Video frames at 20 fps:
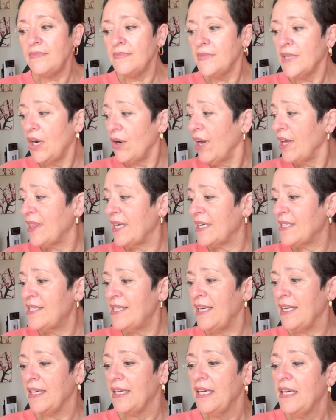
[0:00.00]
Okay, that's
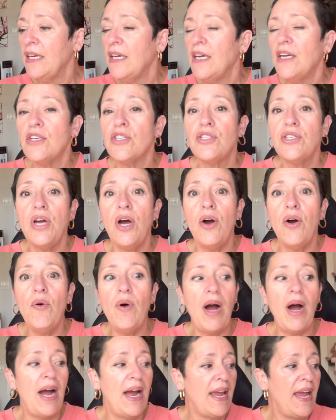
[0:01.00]
it.
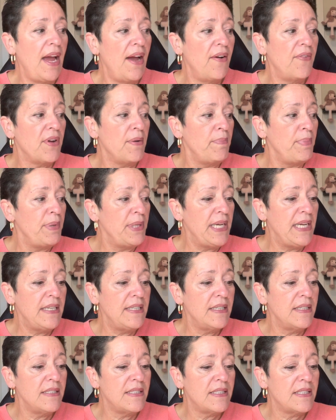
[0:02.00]
So
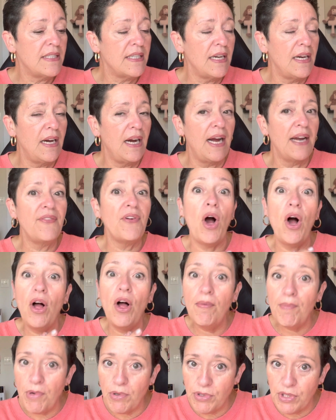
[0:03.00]
I've
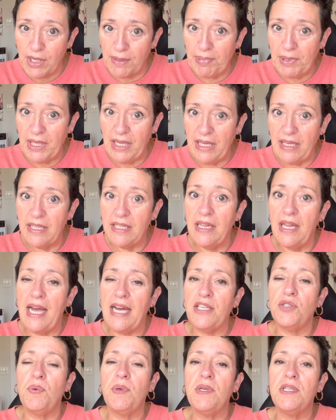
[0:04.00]
almost completed
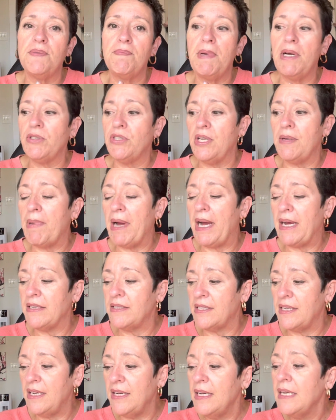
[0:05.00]
last week's melting
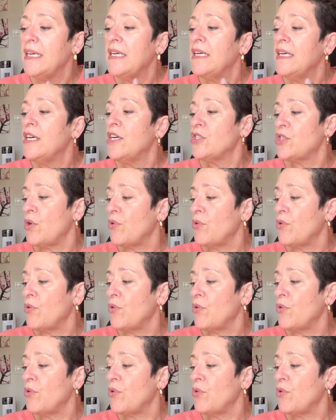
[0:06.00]
basket. So